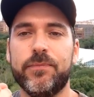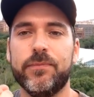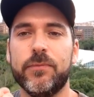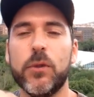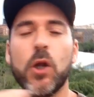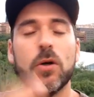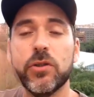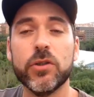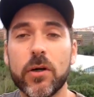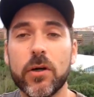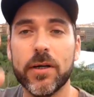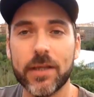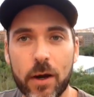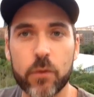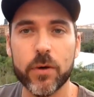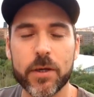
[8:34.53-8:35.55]
No, sorry,
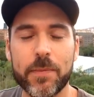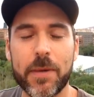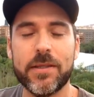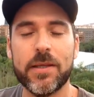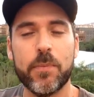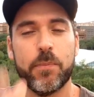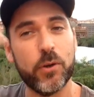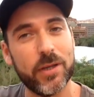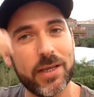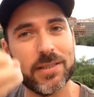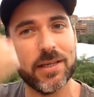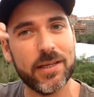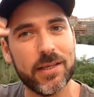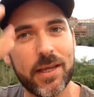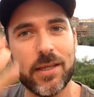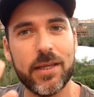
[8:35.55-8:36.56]
I already made that point. Let's
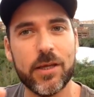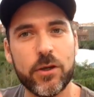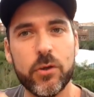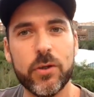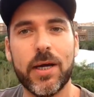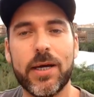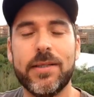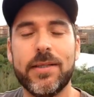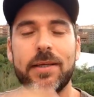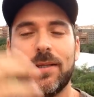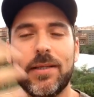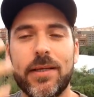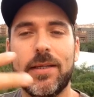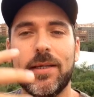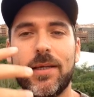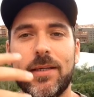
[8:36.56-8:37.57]
say they unite
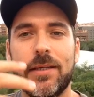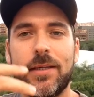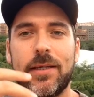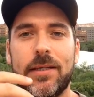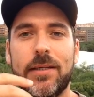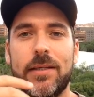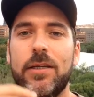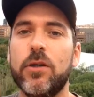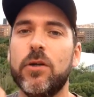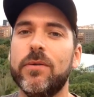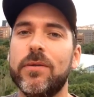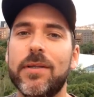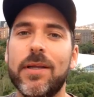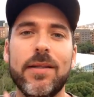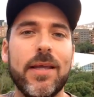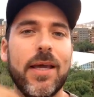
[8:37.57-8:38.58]
and you know,
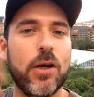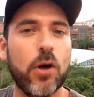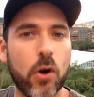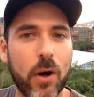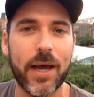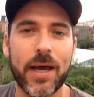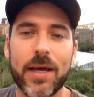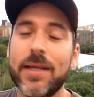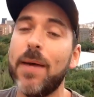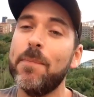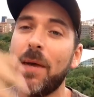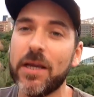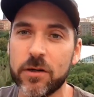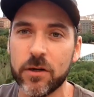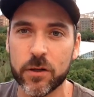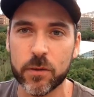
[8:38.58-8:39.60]
they go ahead and
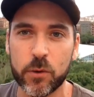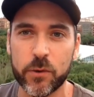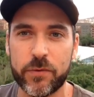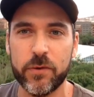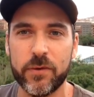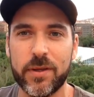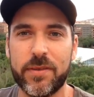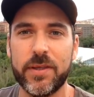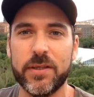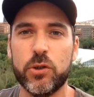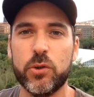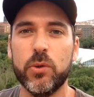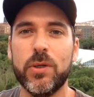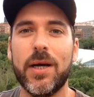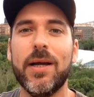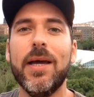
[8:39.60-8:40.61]
make another moción de
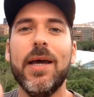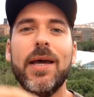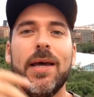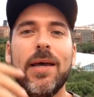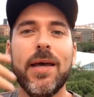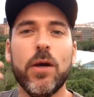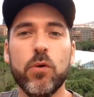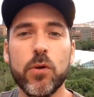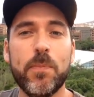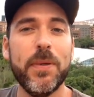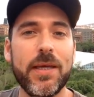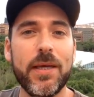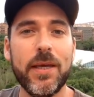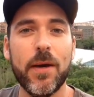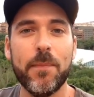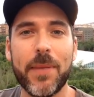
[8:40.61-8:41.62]
censura. It would
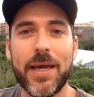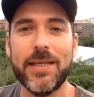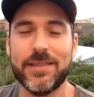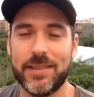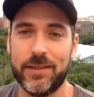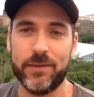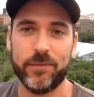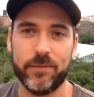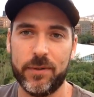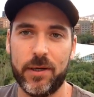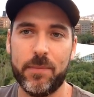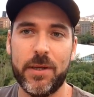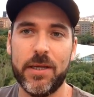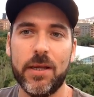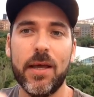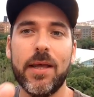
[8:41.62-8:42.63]
be amazing. I
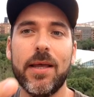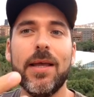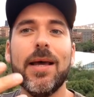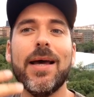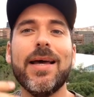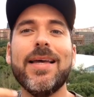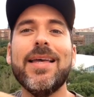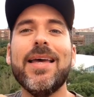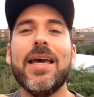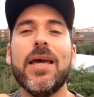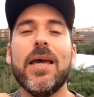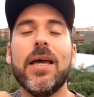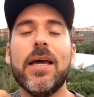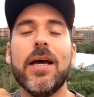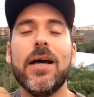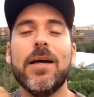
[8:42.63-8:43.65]
mean,
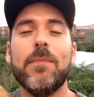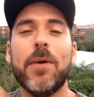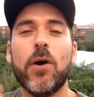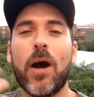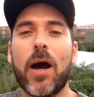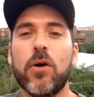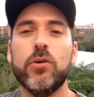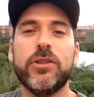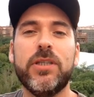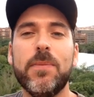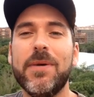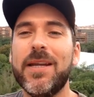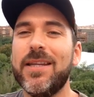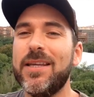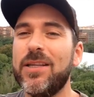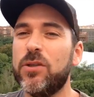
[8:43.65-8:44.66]
Agusti
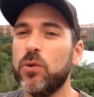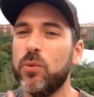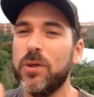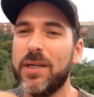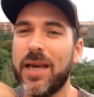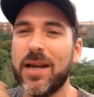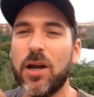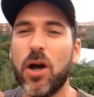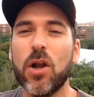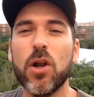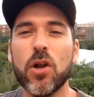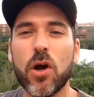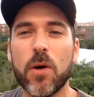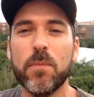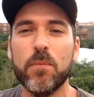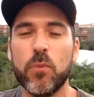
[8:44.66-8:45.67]
Benedito will get a
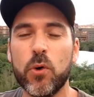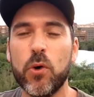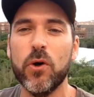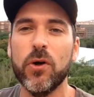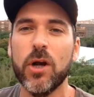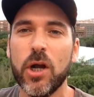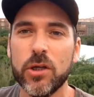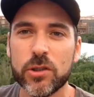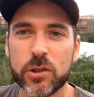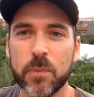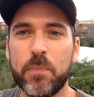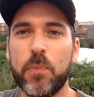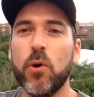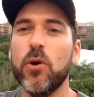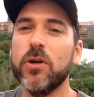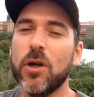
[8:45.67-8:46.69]
lot more
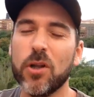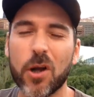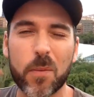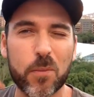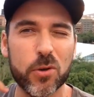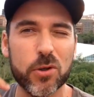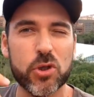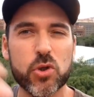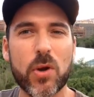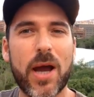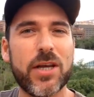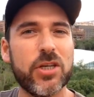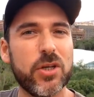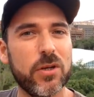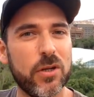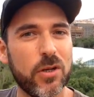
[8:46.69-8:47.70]
support, a lot more
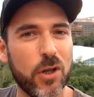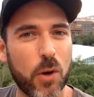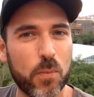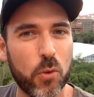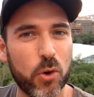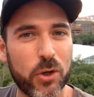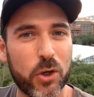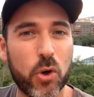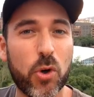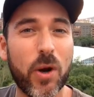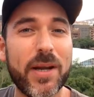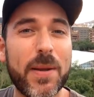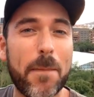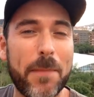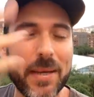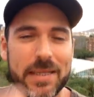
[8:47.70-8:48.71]
traction, a lot more
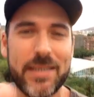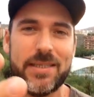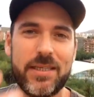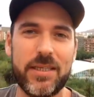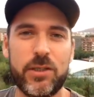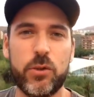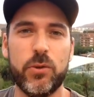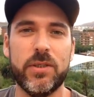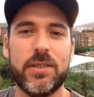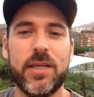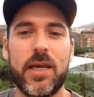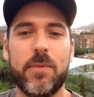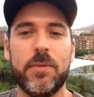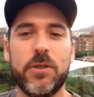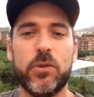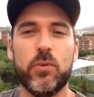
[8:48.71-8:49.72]
credibility to his
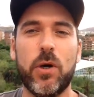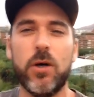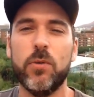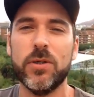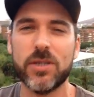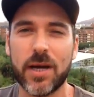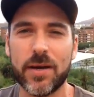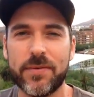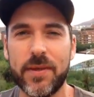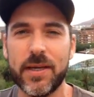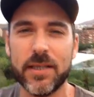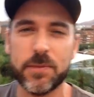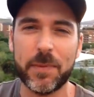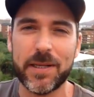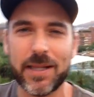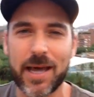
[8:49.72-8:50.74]
name as well, which I think
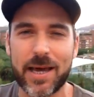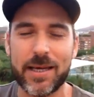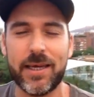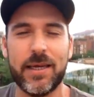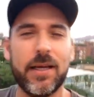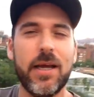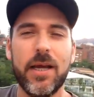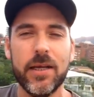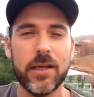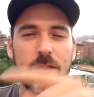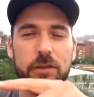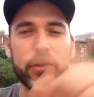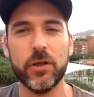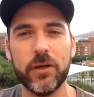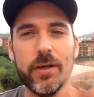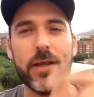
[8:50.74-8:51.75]
has been lacking. Now,
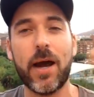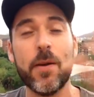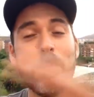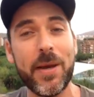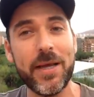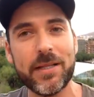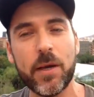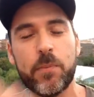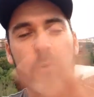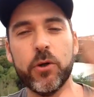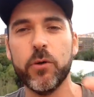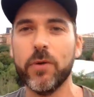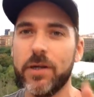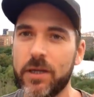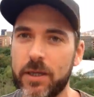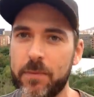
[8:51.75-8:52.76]
sorry, I made that point
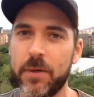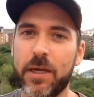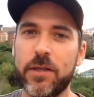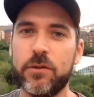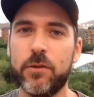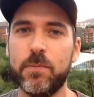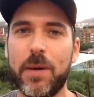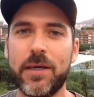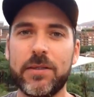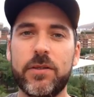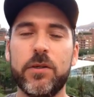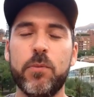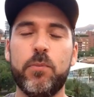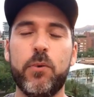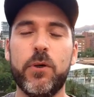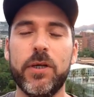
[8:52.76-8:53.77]
already. Let me get back to
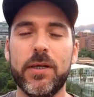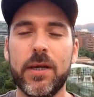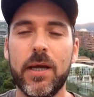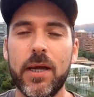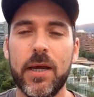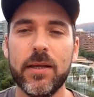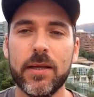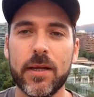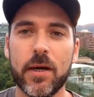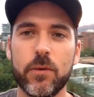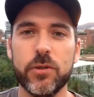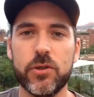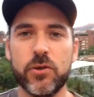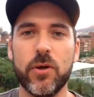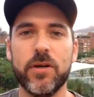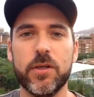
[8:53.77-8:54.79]
the point that I
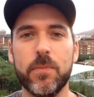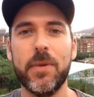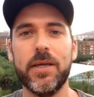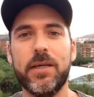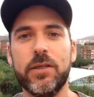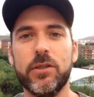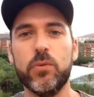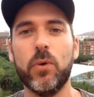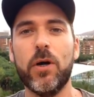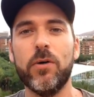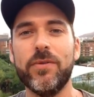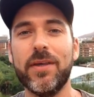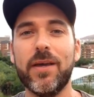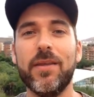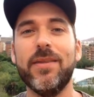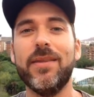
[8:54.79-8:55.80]
was trying to make as well,
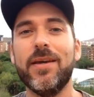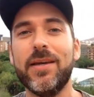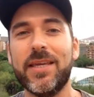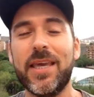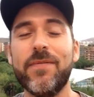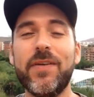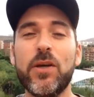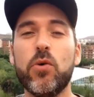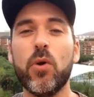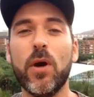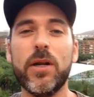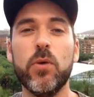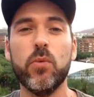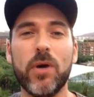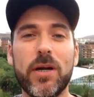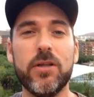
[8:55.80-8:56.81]
that giving credit
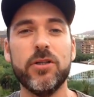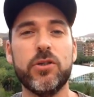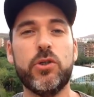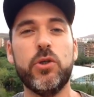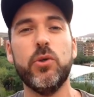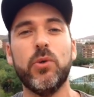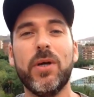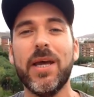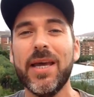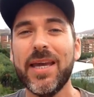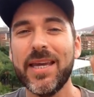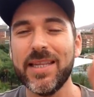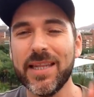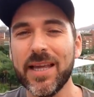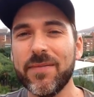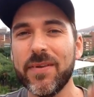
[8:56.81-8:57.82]
where it is due.
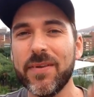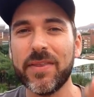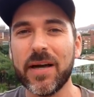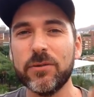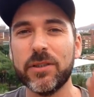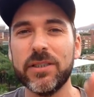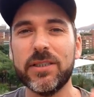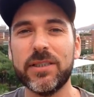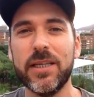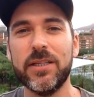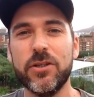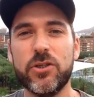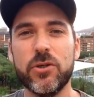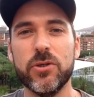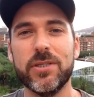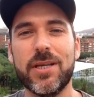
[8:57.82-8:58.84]
11,000
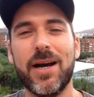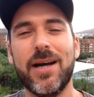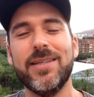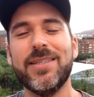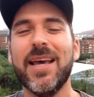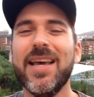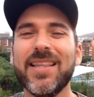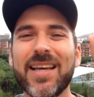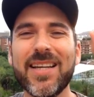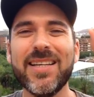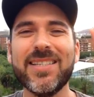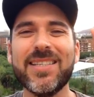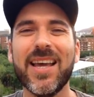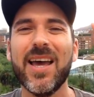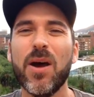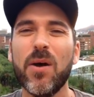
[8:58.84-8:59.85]
signatures, guys. That
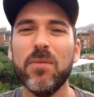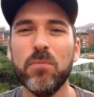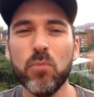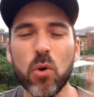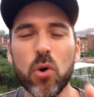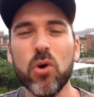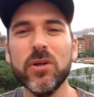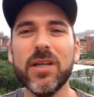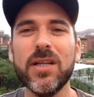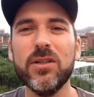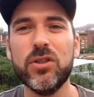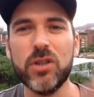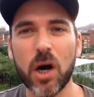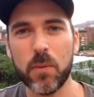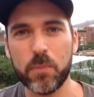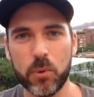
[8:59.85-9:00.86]
is more than
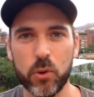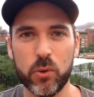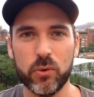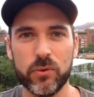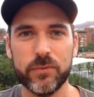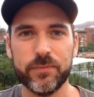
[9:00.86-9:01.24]
double